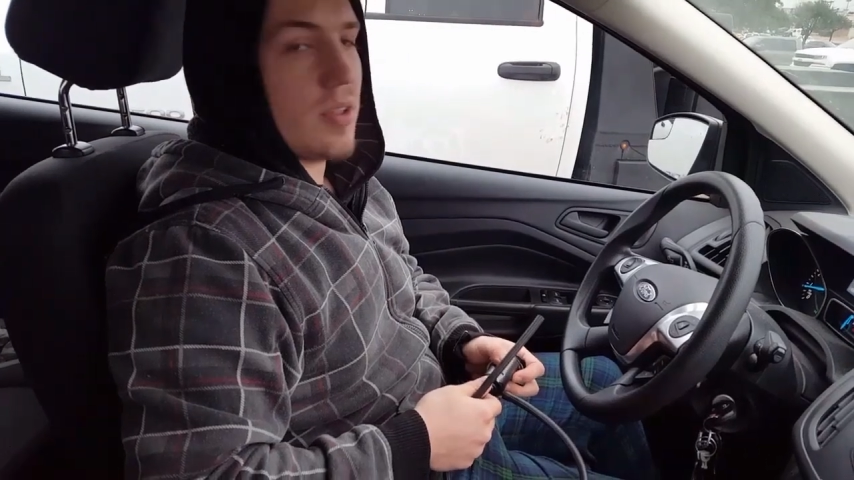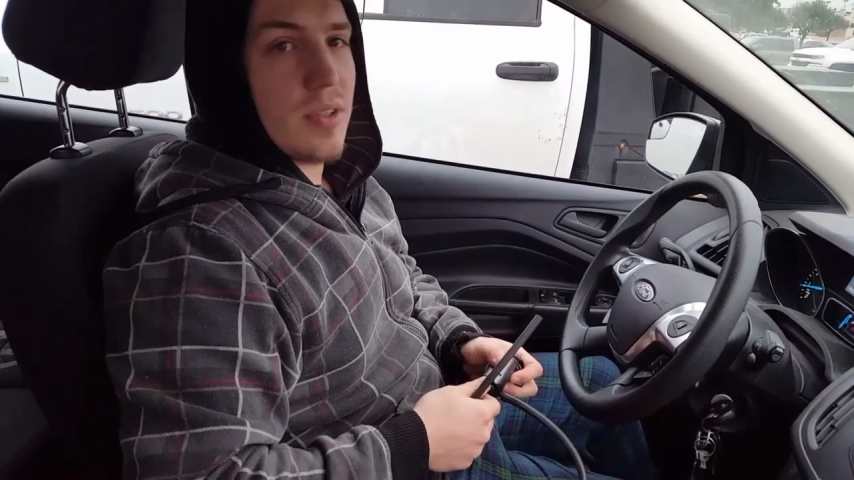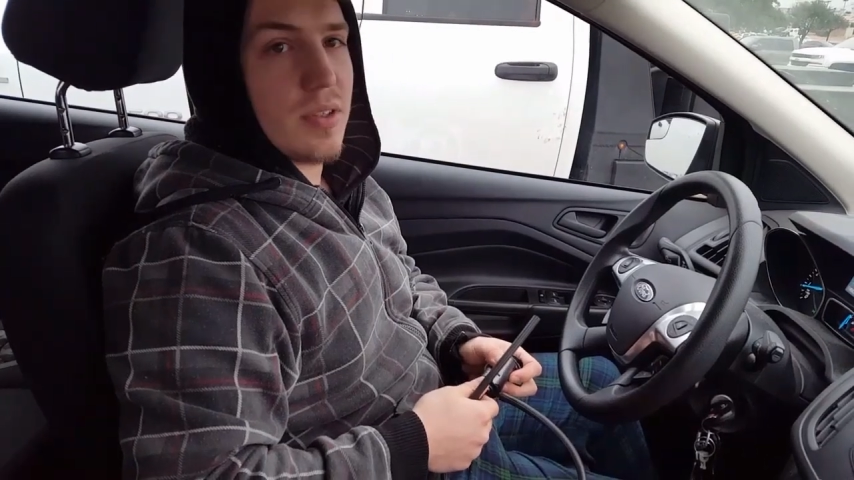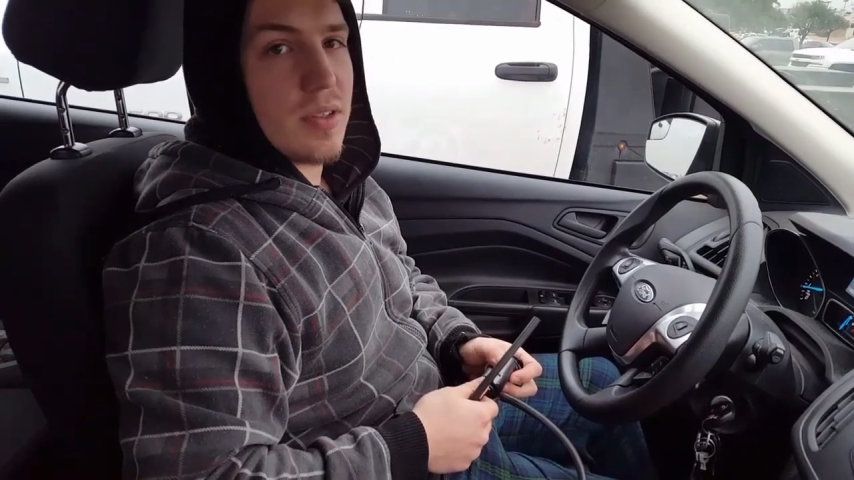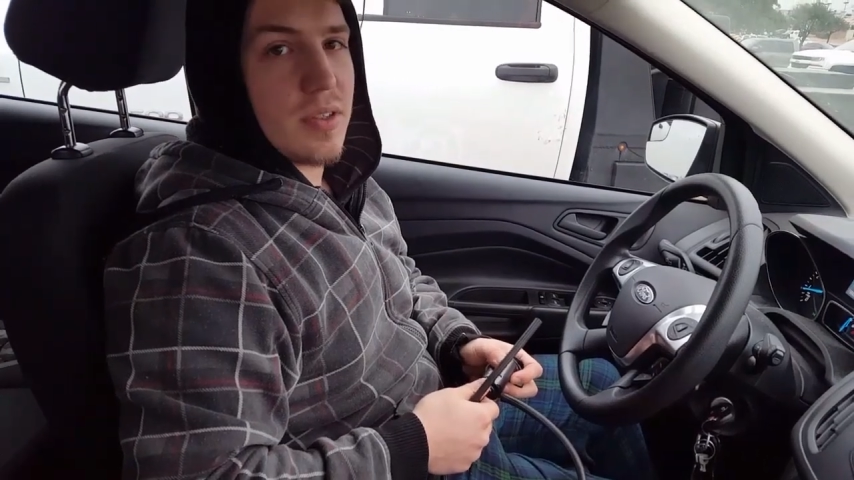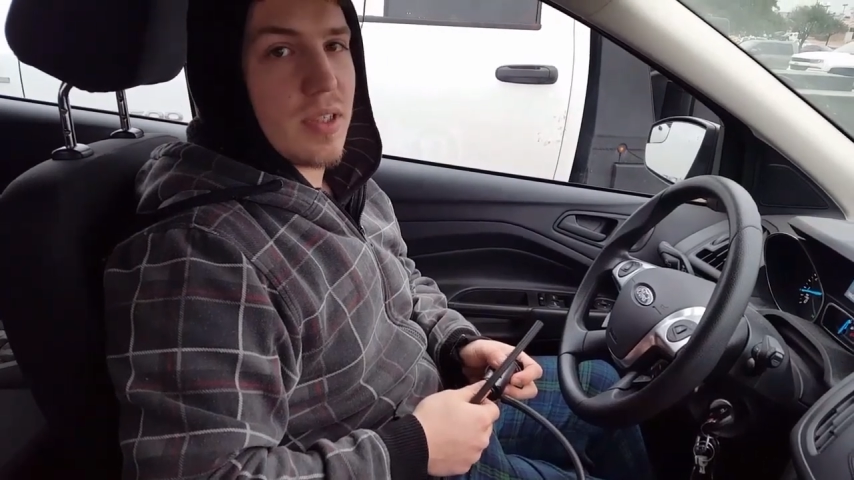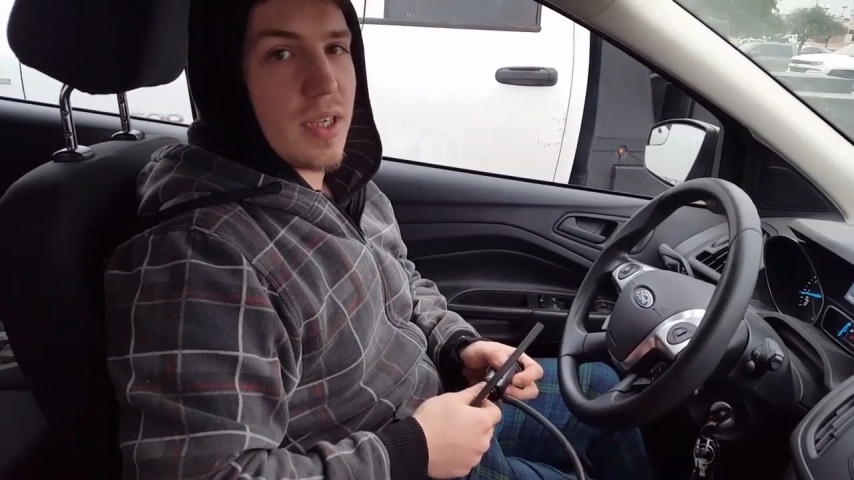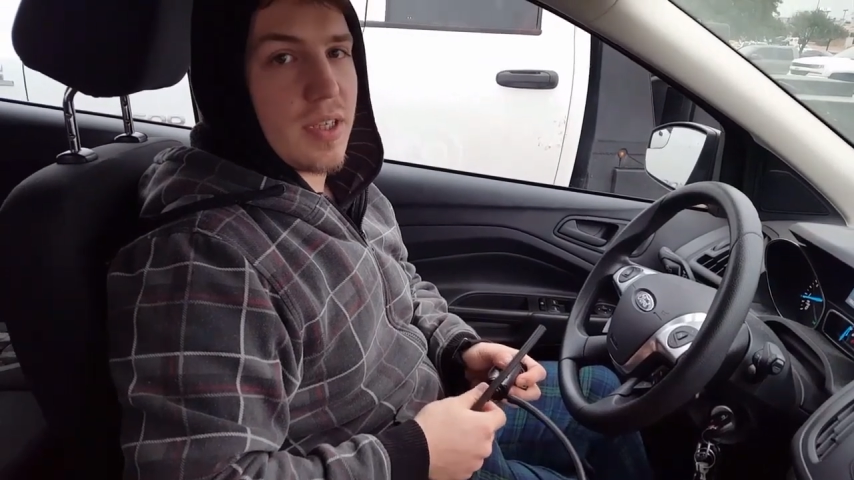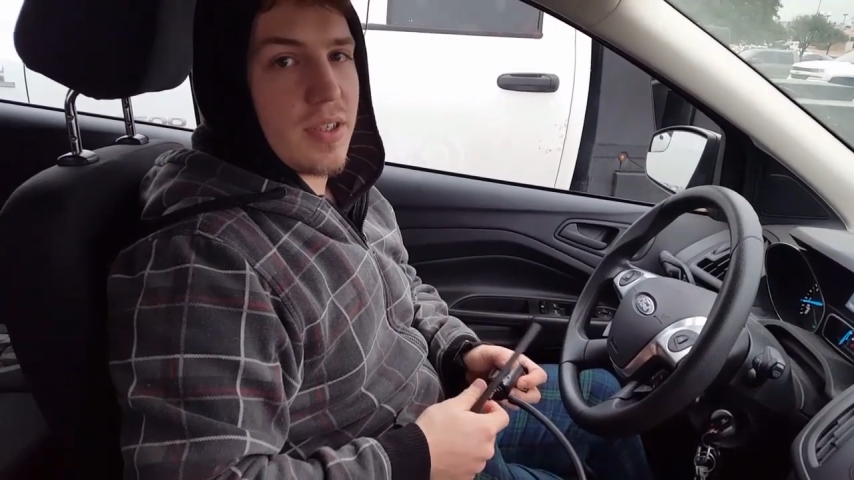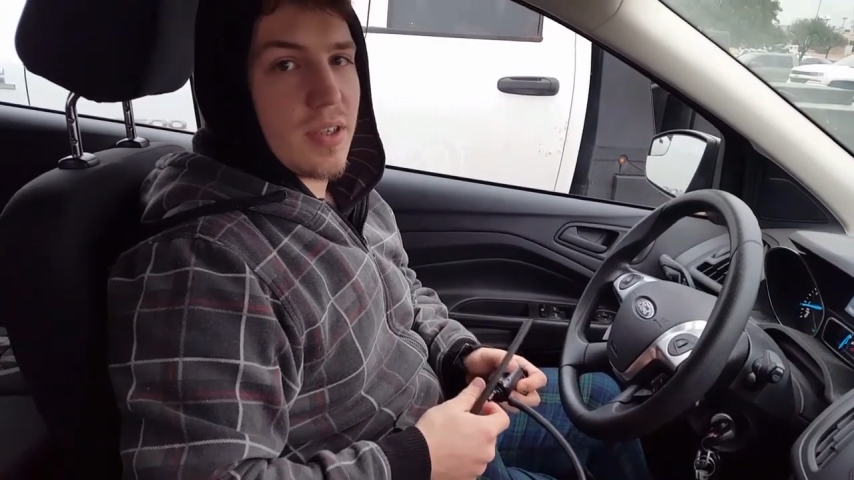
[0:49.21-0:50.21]
hundred and
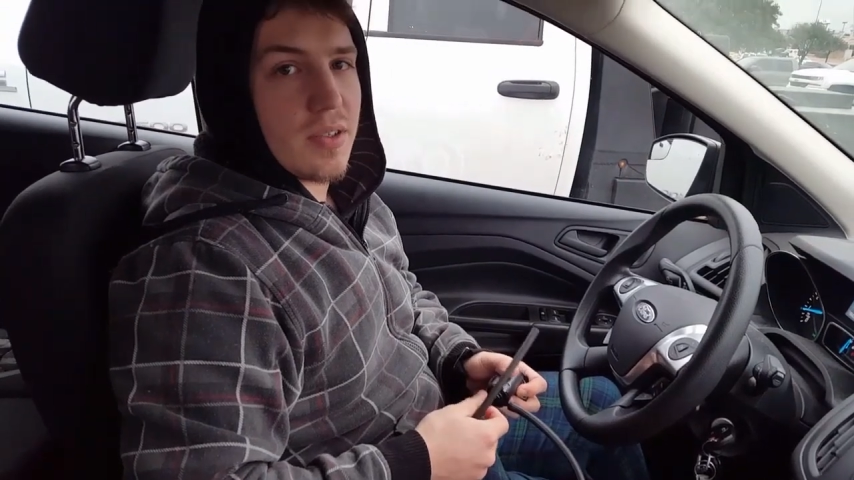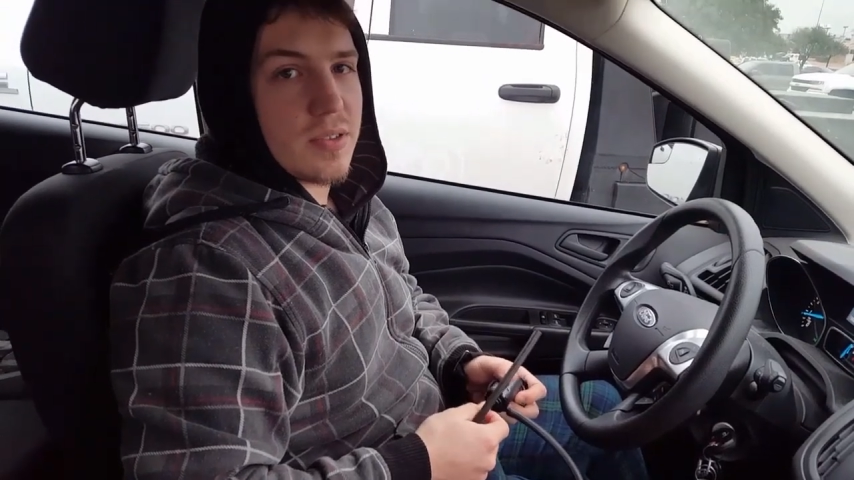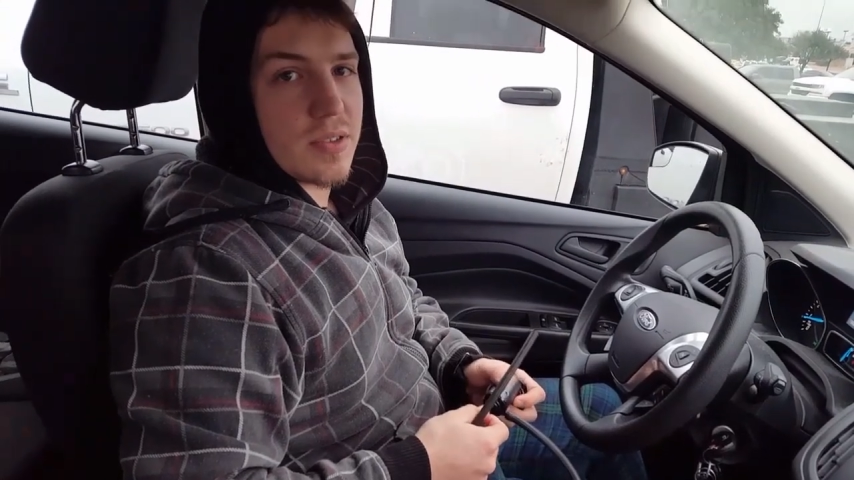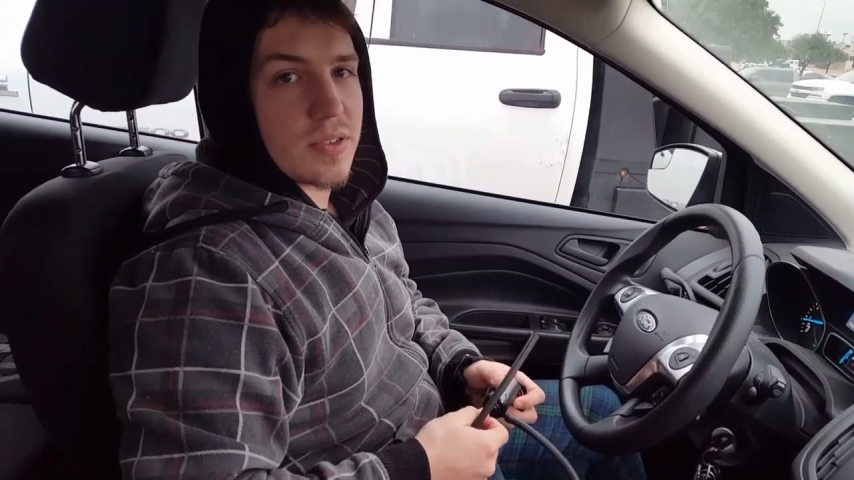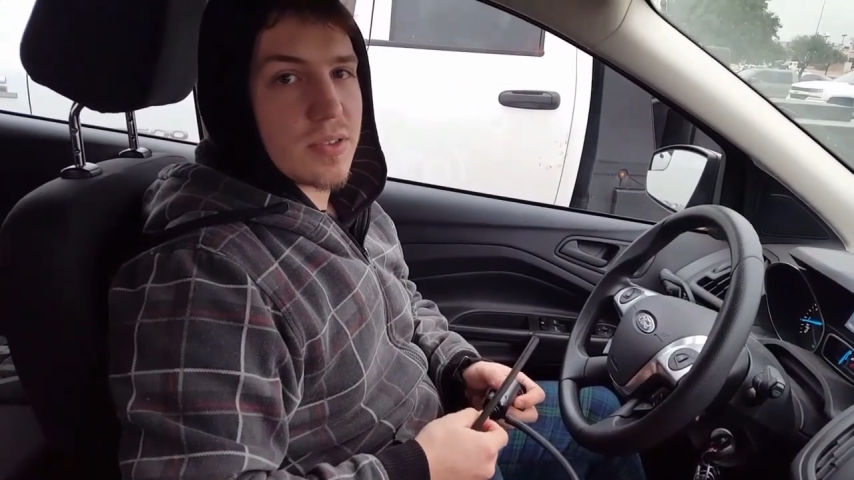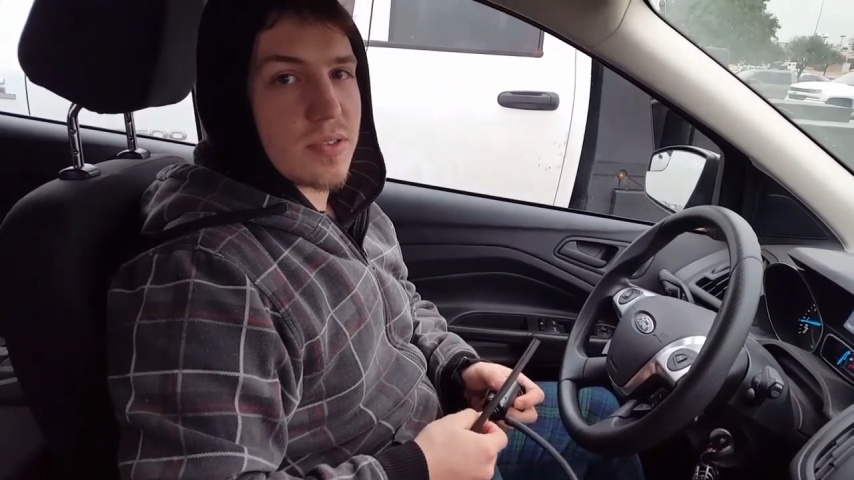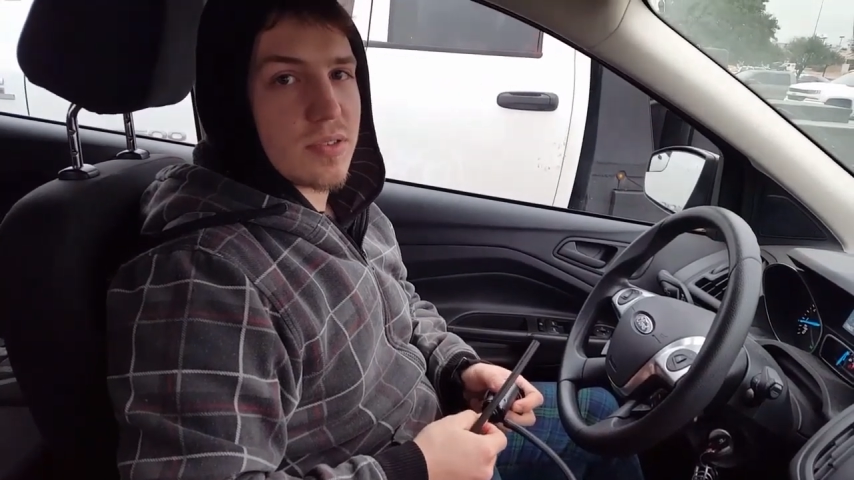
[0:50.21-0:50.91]
eighty dollars to